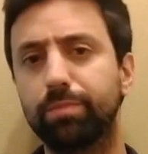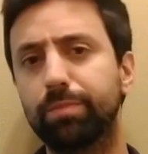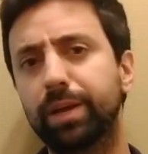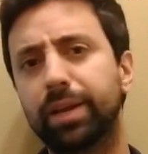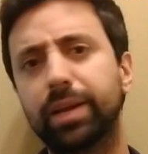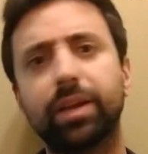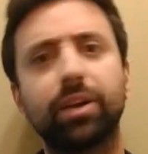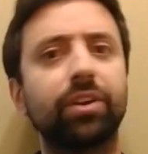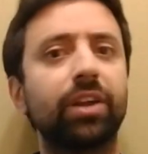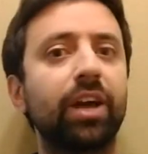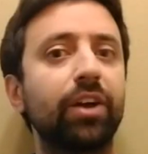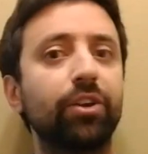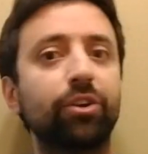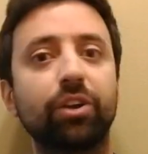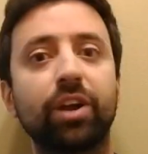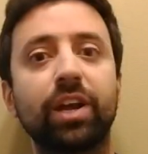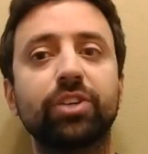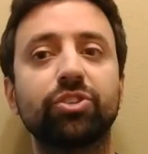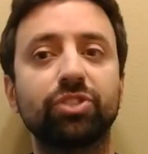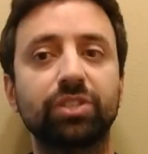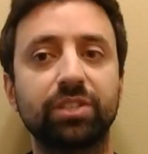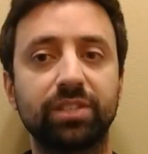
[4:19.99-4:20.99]
depending on how
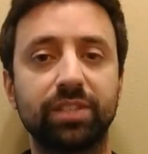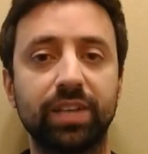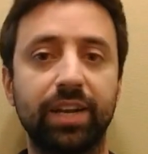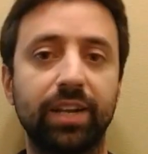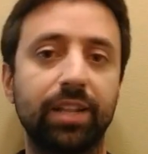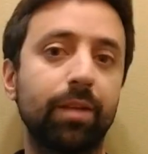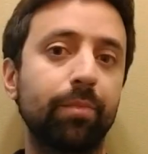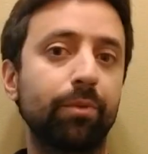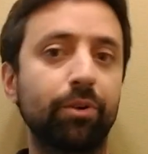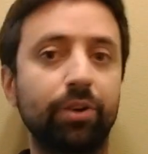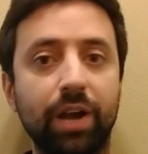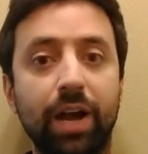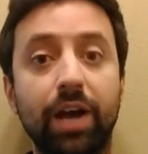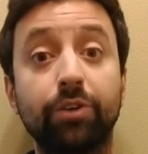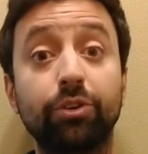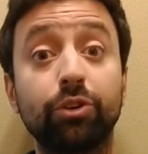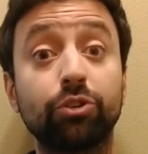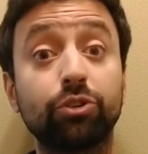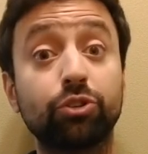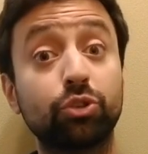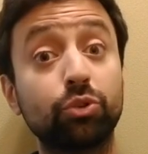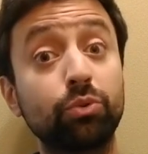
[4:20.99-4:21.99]
you're actually setting them or
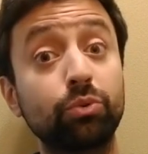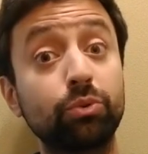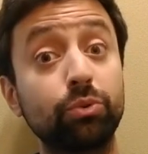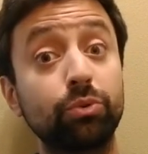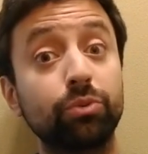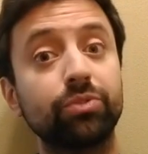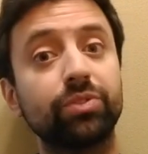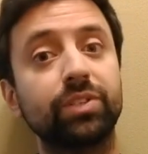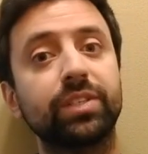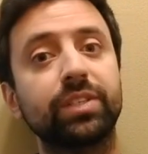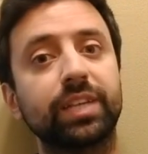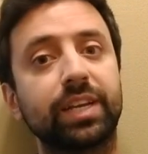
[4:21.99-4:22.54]
how your tools